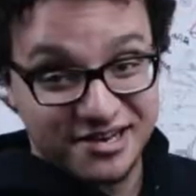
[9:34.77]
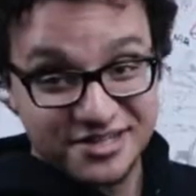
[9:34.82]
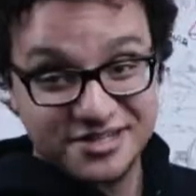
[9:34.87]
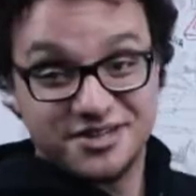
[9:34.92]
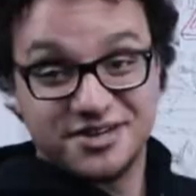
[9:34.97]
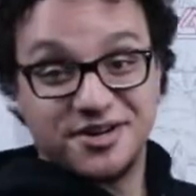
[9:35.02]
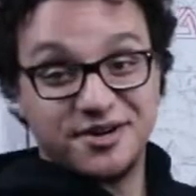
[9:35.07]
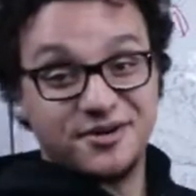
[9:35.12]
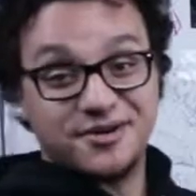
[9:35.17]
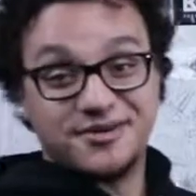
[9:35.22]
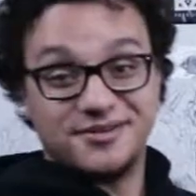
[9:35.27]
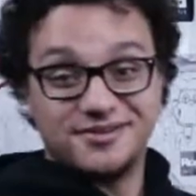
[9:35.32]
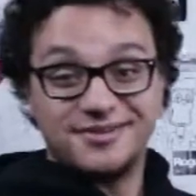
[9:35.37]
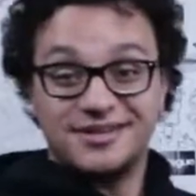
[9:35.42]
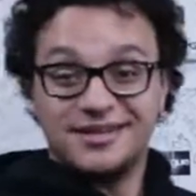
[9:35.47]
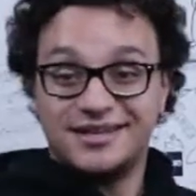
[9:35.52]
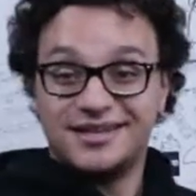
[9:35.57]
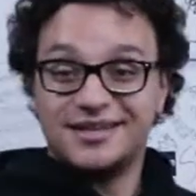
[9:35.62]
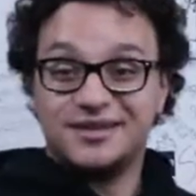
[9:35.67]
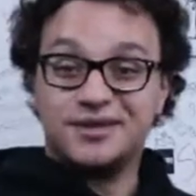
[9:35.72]
this girl.
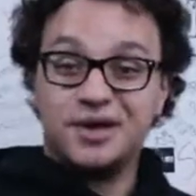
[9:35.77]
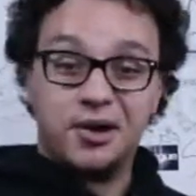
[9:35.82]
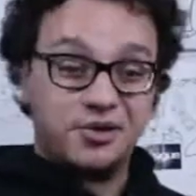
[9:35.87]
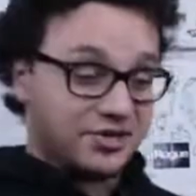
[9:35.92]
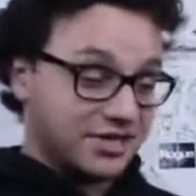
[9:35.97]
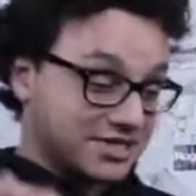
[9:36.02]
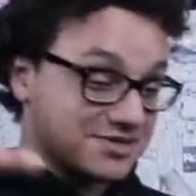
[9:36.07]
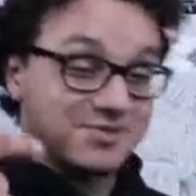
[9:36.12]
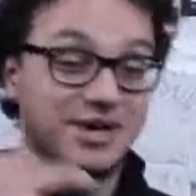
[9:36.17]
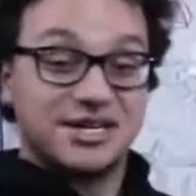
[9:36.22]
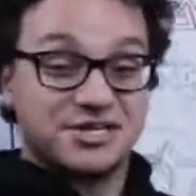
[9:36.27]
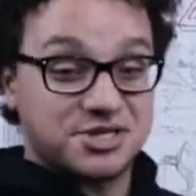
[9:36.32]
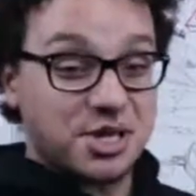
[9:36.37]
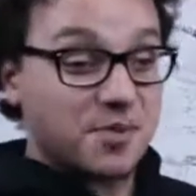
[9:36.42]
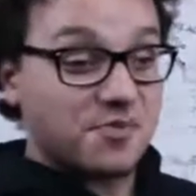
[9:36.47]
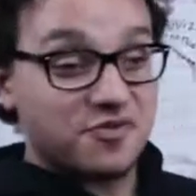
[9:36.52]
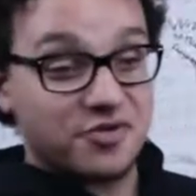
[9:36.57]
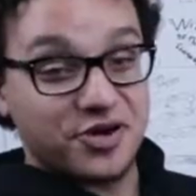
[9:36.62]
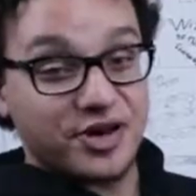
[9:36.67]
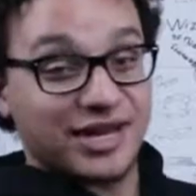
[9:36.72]
Yo, this makes
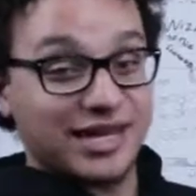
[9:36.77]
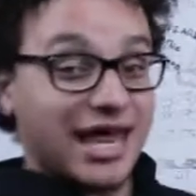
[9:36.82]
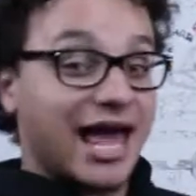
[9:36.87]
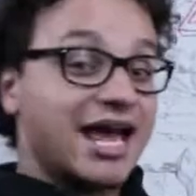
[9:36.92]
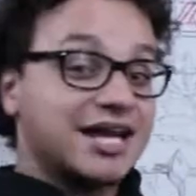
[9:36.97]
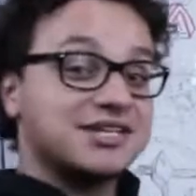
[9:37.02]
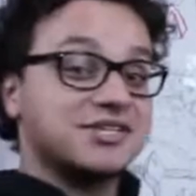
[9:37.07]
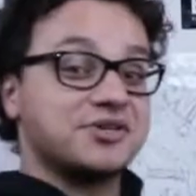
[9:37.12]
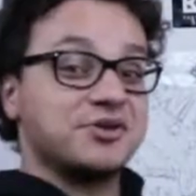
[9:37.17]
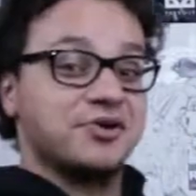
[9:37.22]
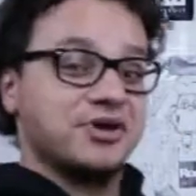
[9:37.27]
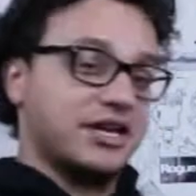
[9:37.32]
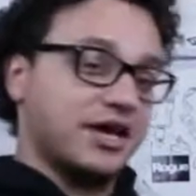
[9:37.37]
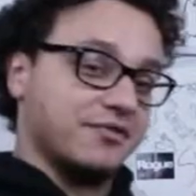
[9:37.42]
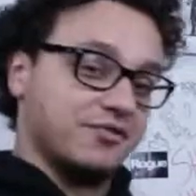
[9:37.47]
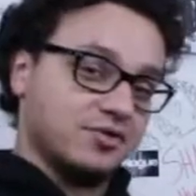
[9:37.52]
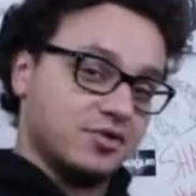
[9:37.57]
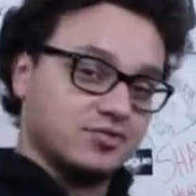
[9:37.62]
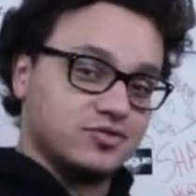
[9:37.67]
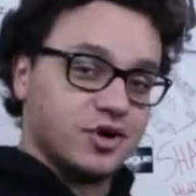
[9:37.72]
up for the last story
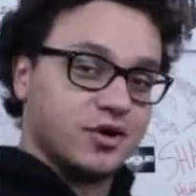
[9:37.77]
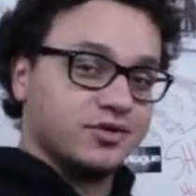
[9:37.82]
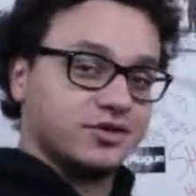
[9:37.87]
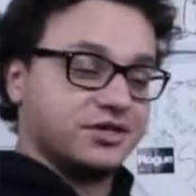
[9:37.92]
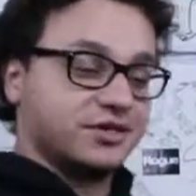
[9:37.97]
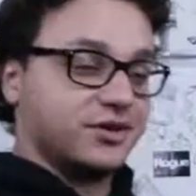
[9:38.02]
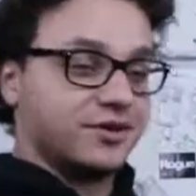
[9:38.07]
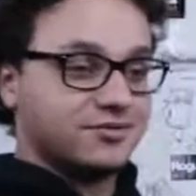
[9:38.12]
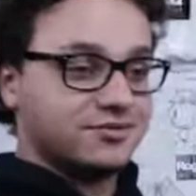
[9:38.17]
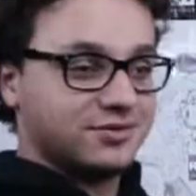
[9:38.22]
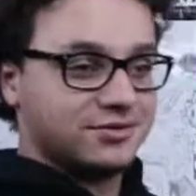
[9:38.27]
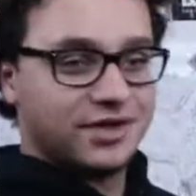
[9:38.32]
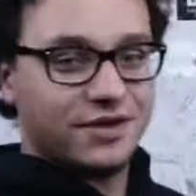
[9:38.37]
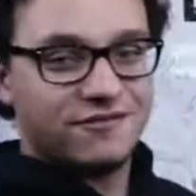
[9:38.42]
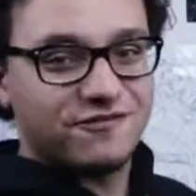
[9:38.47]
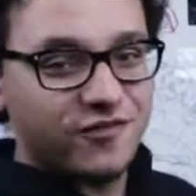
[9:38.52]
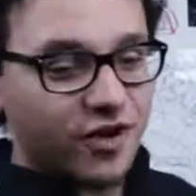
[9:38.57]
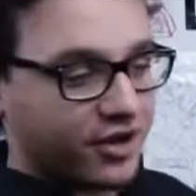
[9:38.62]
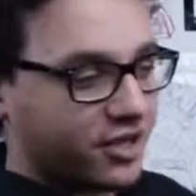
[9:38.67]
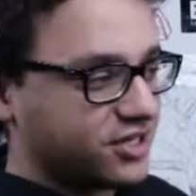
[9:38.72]
that we wrote, you know? The
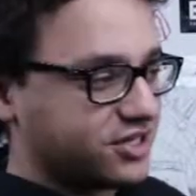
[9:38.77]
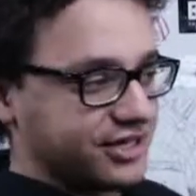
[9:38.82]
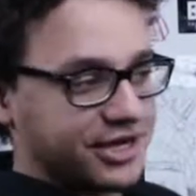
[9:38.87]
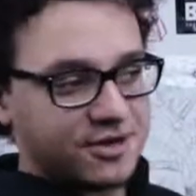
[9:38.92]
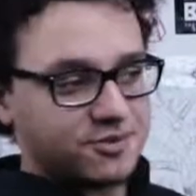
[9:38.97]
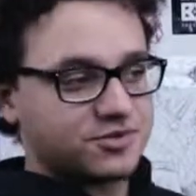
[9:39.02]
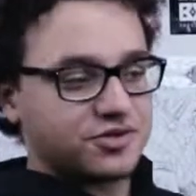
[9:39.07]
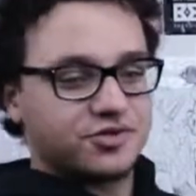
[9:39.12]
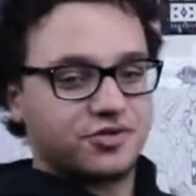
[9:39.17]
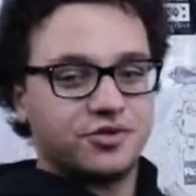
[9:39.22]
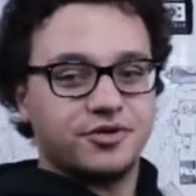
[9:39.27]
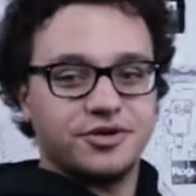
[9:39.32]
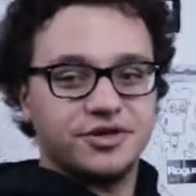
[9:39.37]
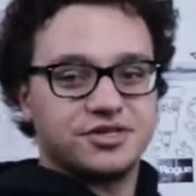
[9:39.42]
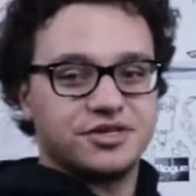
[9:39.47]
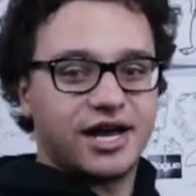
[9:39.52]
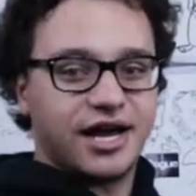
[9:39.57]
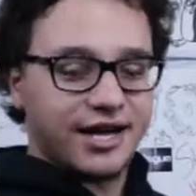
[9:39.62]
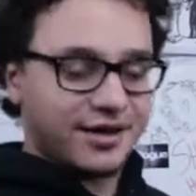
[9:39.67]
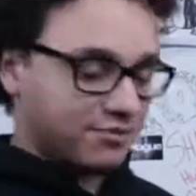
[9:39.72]
fucking Jacob
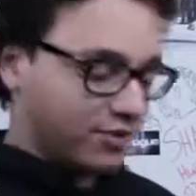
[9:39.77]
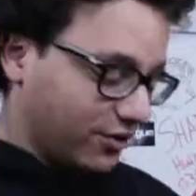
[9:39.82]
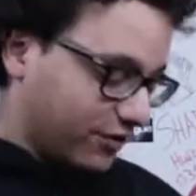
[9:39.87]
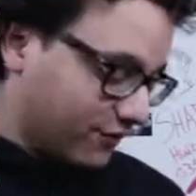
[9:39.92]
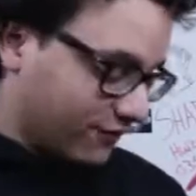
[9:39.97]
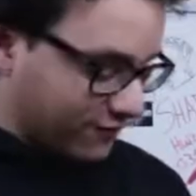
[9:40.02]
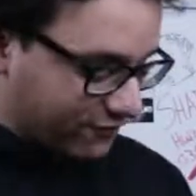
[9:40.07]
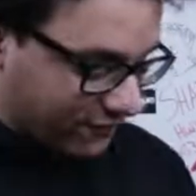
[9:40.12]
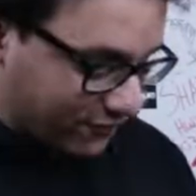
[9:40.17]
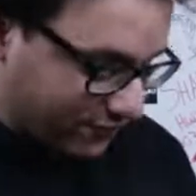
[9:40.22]
Sartorius guy, motherfucker.